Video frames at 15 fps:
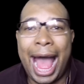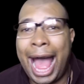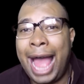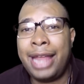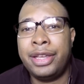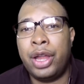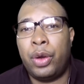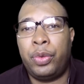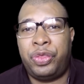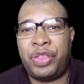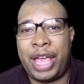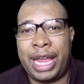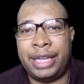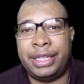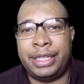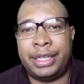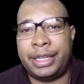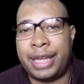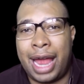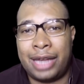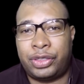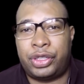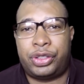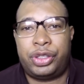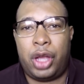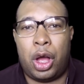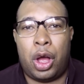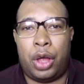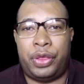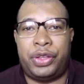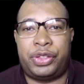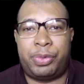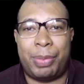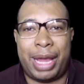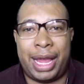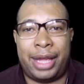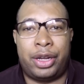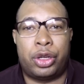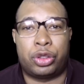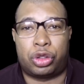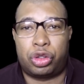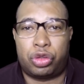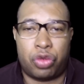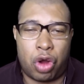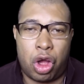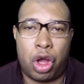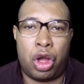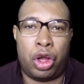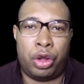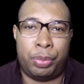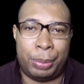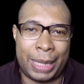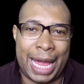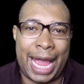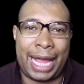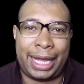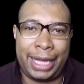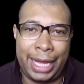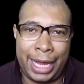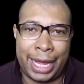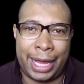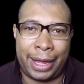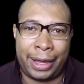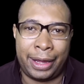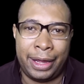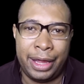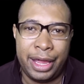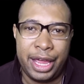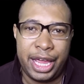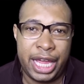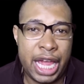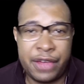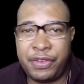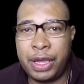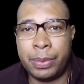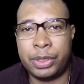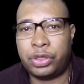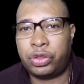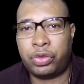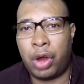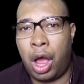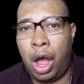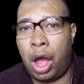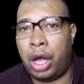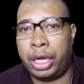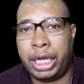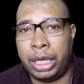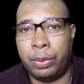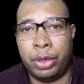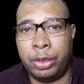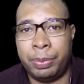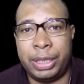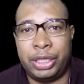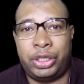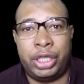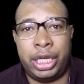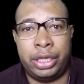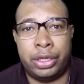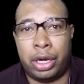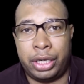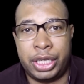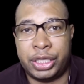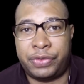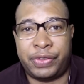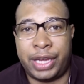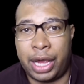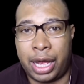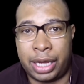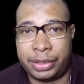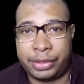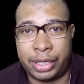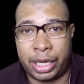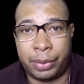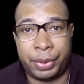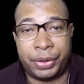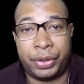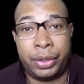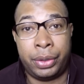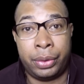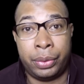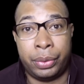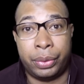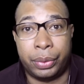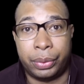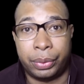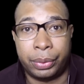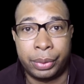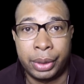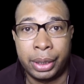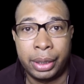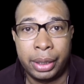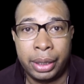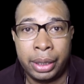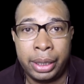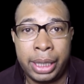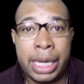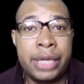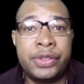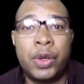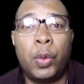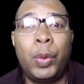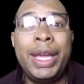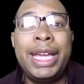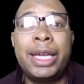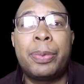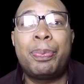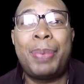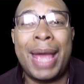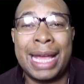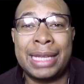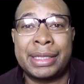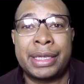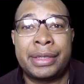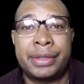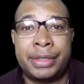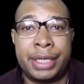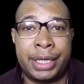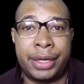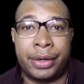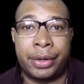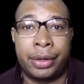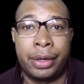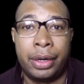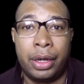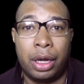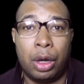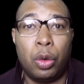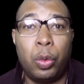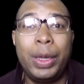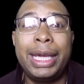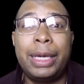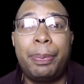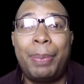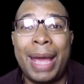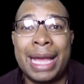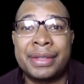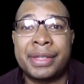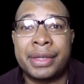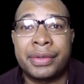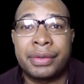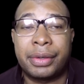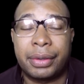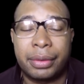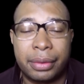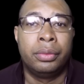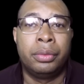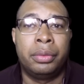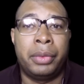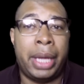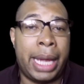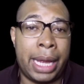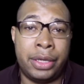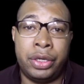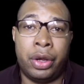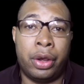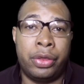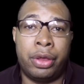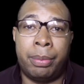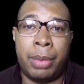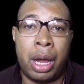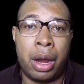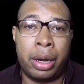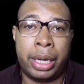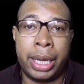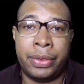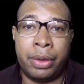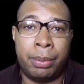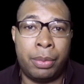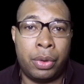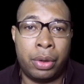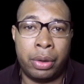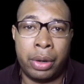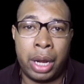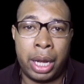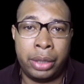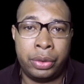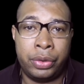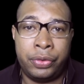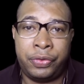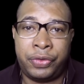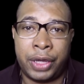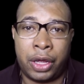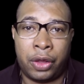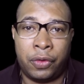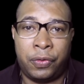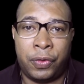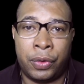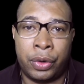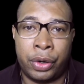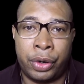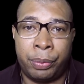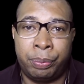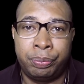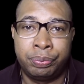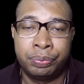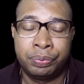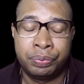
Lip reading: I know Thandi did not just call this man a strong black king. If he was strong, he wouldn't be cheating on his fiancée with you. He's a weak peasant, dear. A weak peasant. And you're the mark and the moron who fell for him.